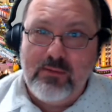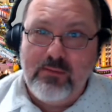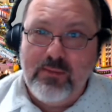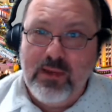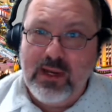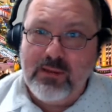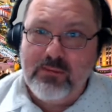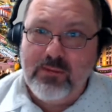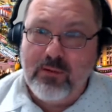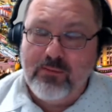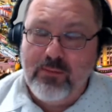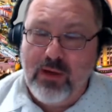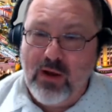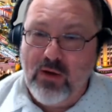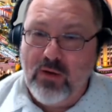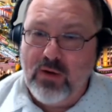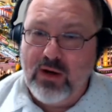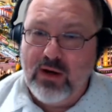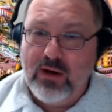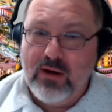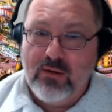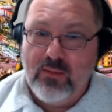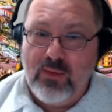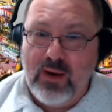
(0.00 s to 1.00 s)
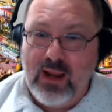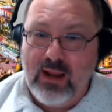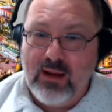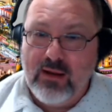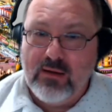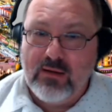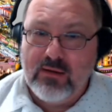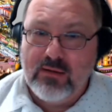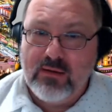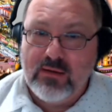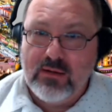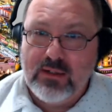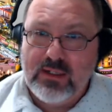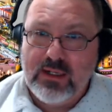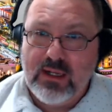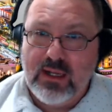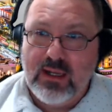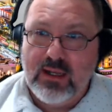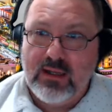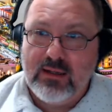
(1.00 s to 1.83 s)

a big proponent around